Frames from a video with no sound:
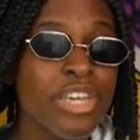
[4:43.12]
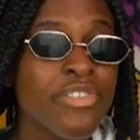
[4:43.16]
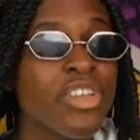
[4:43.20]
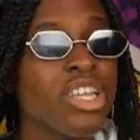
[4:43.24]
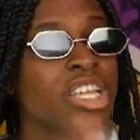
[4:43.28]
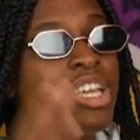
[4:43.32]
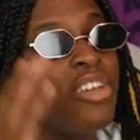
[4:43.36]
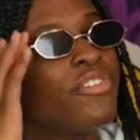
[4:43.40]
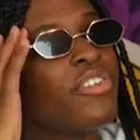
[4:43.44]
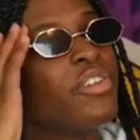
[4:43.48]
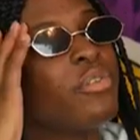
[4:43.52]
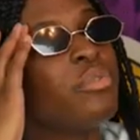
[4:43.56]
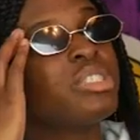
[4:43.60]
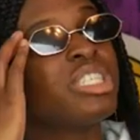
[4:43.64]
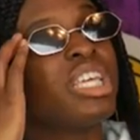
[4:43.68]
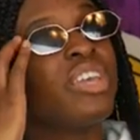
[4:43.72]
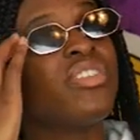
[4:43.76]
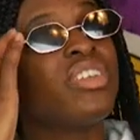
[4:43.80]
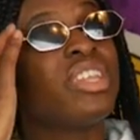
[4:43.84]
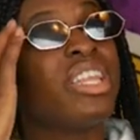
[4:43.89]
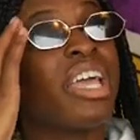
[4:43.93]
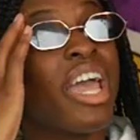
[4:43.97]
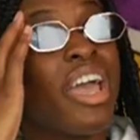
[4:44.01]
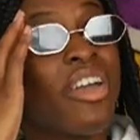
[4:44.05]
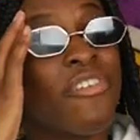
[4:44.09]
even if he was
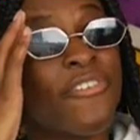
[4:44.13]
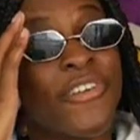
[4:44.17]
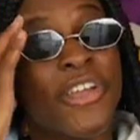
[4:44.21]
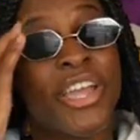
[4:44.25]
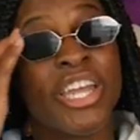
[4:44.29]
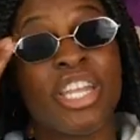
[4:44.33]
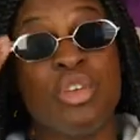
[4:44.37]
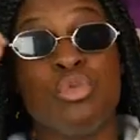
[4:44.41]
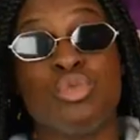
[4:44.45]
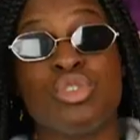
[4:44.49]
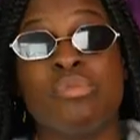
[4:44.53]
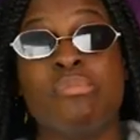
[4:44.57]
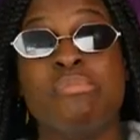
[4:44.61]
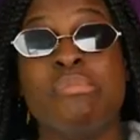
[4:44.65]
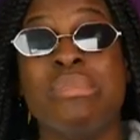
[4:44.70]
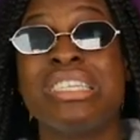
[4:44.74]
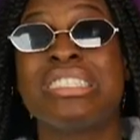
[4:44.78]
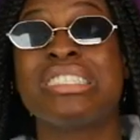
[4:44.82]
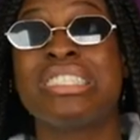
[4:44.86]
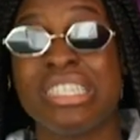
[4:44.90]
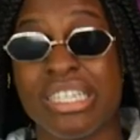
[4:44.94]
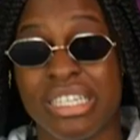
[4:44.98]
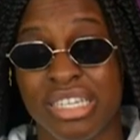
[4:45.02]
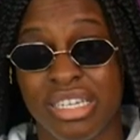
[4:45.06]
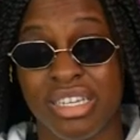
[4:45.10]
giving the effort and he was
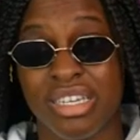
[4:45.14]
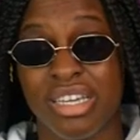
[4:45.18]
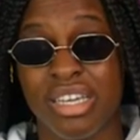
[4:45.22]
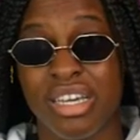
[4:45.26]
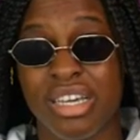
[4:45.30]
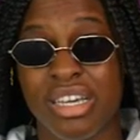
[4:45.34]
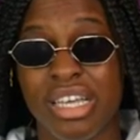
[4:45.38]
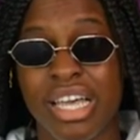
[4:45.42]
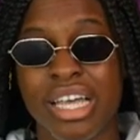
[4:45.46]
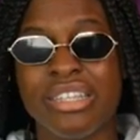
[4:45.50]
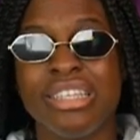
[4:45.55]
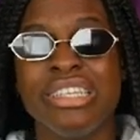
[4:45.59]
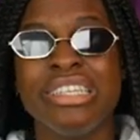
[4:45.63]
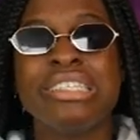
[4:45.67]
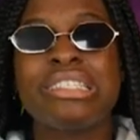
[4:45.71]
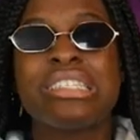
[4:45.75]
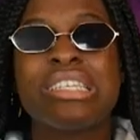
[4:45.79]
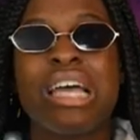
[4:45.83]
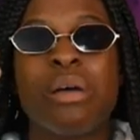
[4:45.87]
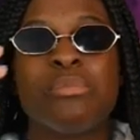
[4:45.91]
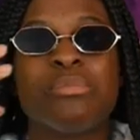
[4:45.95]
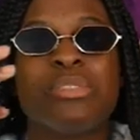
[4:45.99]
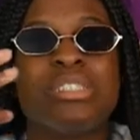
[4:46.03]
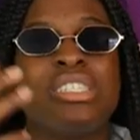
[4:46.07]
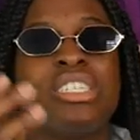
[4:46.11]
missing, at
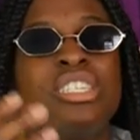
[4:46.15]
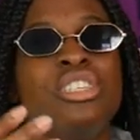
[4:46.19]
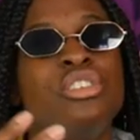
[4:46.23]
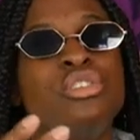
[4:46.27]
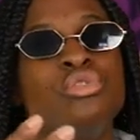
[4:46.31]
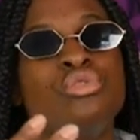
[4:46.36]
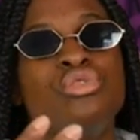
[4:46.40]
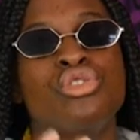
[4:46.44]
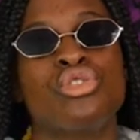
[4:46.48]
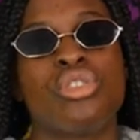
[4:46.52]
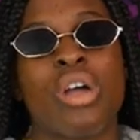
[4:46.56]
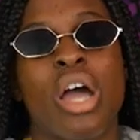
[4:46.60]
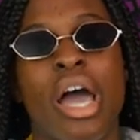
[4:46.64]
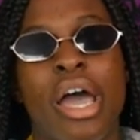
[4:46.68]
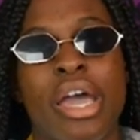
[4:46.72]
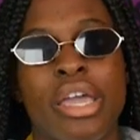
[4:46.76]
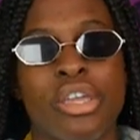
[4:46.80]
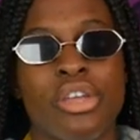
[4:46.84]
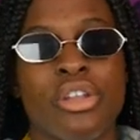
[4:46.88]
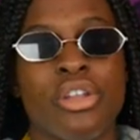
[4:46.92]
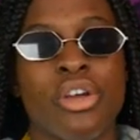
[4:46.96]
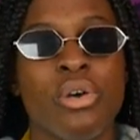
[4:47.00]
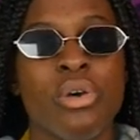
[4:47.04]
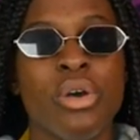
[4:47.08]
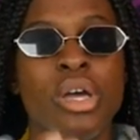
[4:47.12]
least I'm seeing you try,
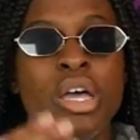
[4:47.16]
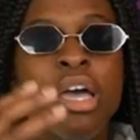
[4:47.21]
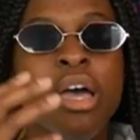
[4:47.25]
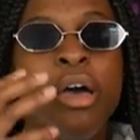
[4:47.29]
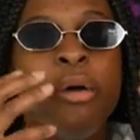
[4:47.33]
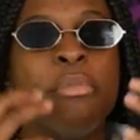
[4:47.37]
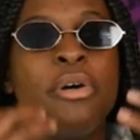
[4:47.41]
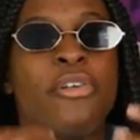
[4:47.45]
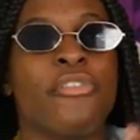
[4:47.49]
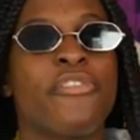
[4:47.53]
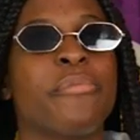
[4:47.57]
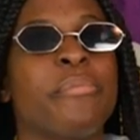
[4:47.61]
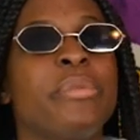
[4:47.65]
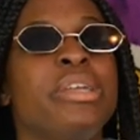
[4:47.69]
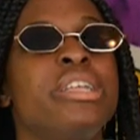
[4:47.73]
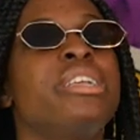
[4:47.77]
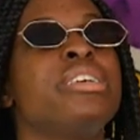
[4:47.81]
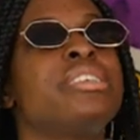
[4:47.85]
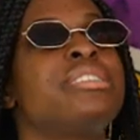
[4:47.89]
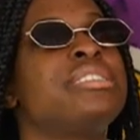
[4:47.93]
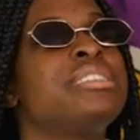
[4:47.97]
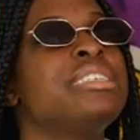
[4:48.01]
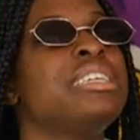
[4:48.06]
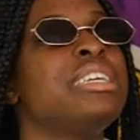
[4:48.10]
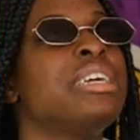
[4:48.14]
you know? But for me
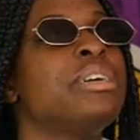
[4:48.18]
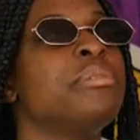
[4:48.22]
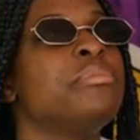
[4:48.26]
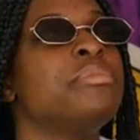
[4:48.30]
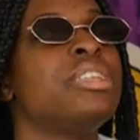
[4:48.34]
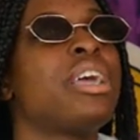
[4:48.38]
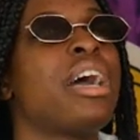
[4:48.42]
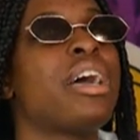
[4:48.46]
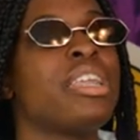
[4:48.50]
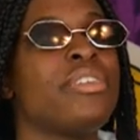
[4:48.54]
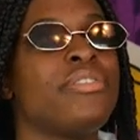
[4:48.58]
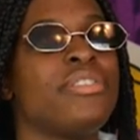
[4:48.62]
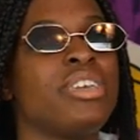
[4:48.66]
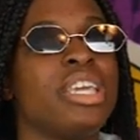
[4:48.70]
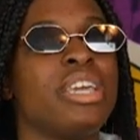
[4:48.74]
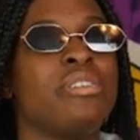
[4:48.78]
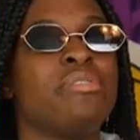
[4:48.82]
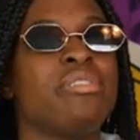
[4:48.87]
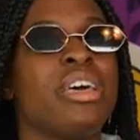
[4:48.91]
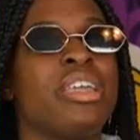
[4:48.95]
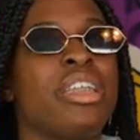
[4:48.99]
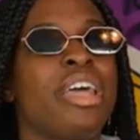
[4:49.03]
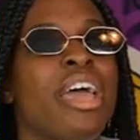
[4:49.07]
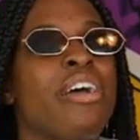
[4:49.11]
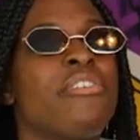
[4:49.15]
to see him not even
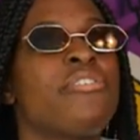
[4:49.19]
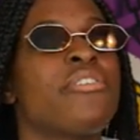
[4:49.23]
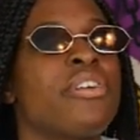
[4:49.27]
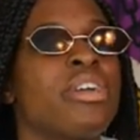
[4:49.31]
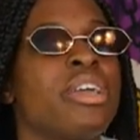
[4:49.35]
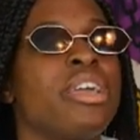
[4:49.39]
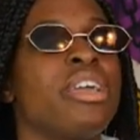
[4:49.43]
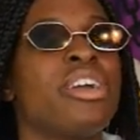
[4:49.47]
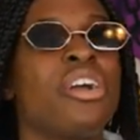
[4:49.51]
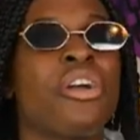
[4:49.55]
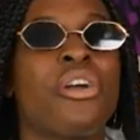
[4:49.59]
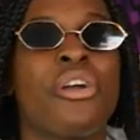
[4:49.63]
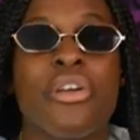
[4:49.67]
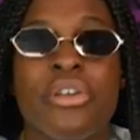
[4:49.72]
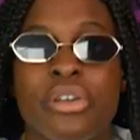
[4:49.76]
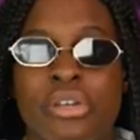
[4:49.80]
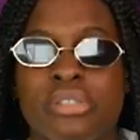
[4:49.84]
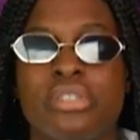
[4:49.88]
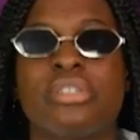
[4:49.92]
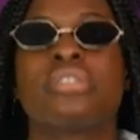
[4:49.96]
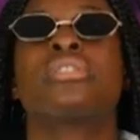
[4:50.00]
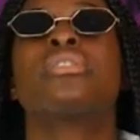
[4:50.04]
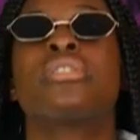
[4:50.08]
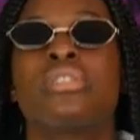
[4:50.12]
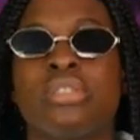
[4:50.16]
give that effort, it
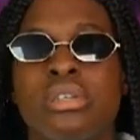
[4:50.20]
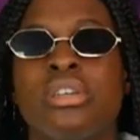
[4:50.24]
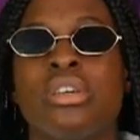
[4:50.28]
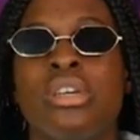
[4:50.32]
hurts.